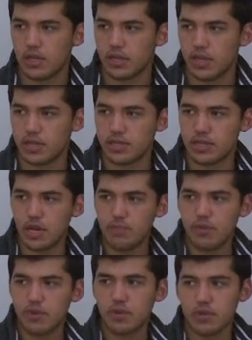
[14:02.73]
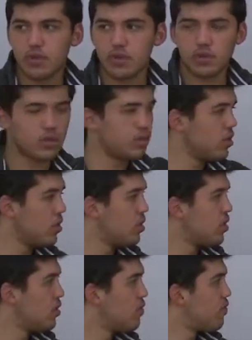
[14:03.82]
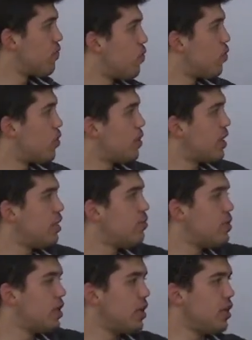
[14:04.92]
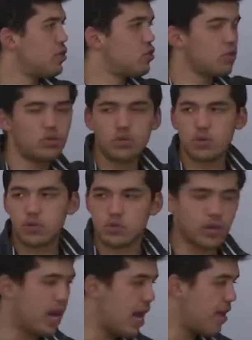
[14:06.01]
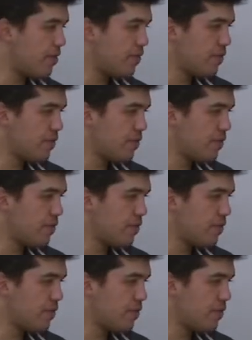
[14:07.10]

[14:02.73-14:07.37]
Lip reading: at the top for E1 and E2 to have